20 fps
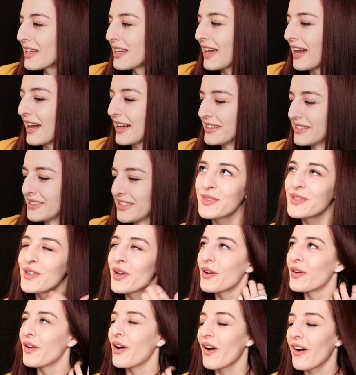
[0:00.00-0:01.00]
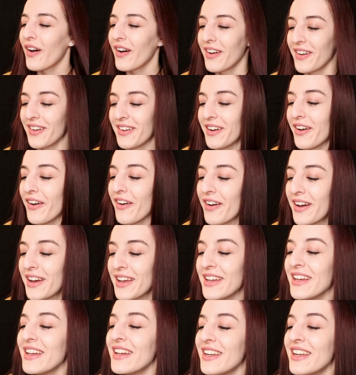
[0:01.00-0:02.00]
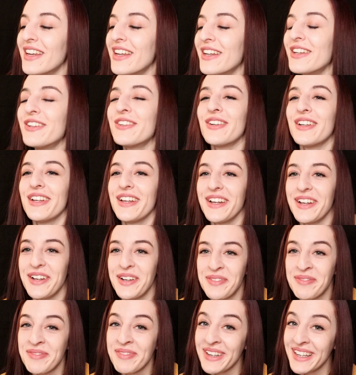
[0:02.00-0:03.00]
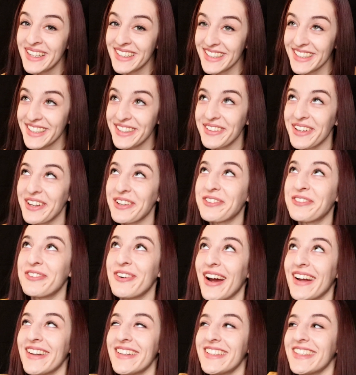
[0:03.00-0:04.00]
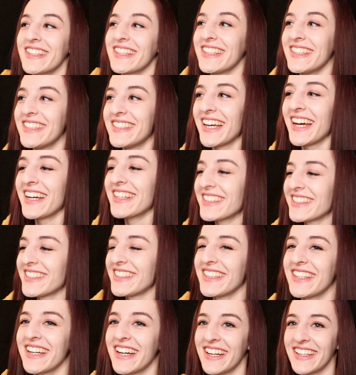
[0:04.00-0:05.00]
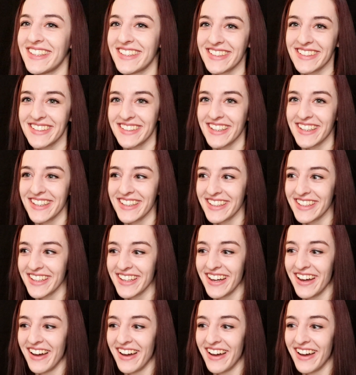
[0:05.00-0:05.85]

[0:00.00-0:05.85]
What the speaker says: And so I literally immediately like frantically texting her, just like,